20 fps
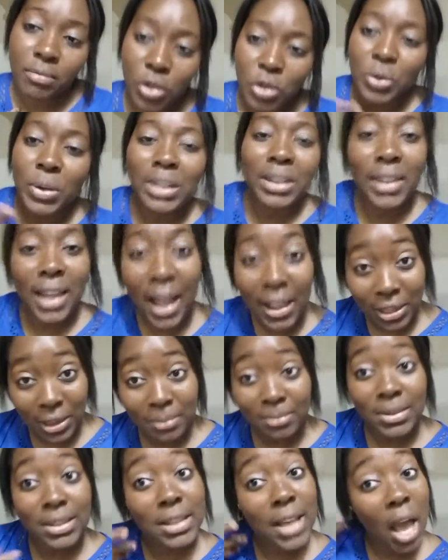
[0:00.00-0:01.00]
you can let
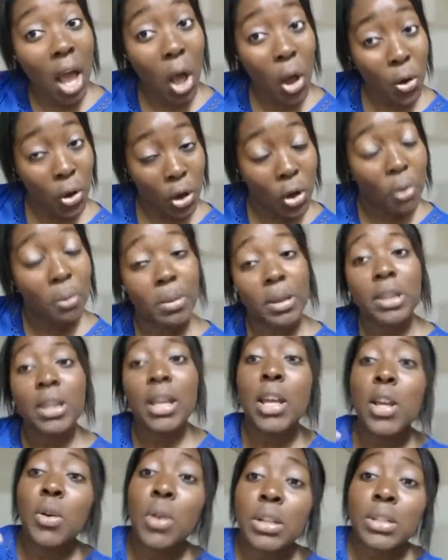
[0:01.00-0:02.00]
them tell you, but
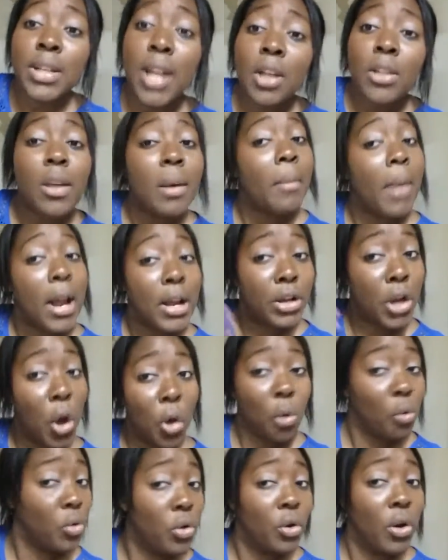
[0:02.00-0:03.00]
then you can tell them, I
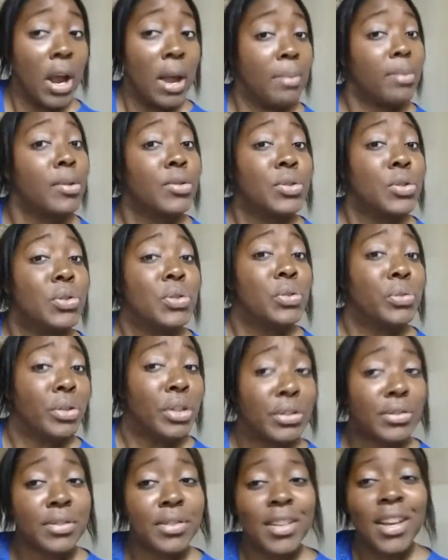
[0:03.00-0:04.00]
know you're able to do
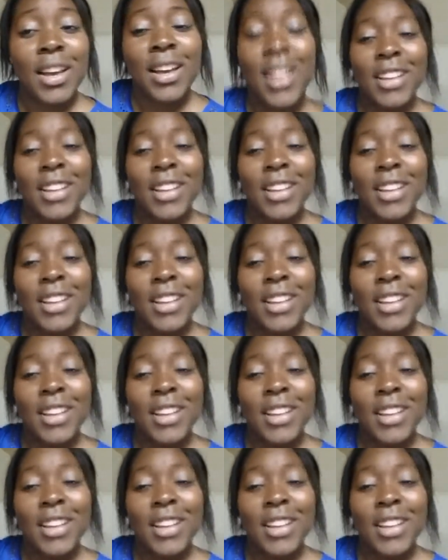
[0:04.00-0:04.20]
this.